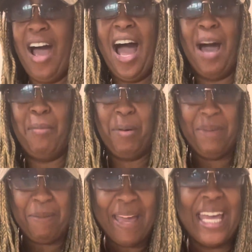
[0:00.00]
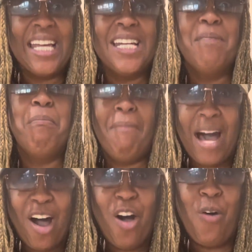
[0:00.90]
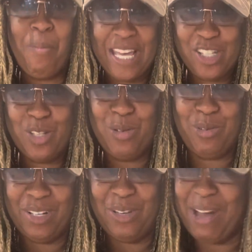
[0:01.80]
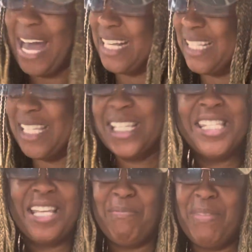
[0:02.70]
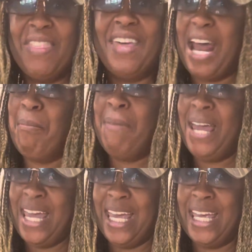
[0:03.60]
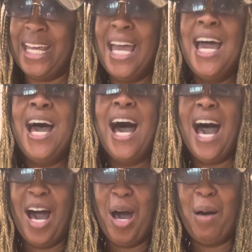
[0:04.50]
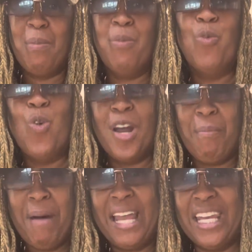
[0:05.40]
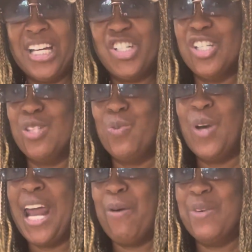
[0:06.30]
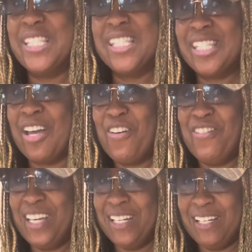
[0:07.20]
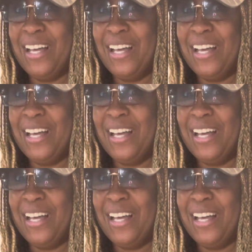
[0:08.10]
I'm going to be making my homemade tuna, you guys. This is something that I made one of my lunches when I was serving.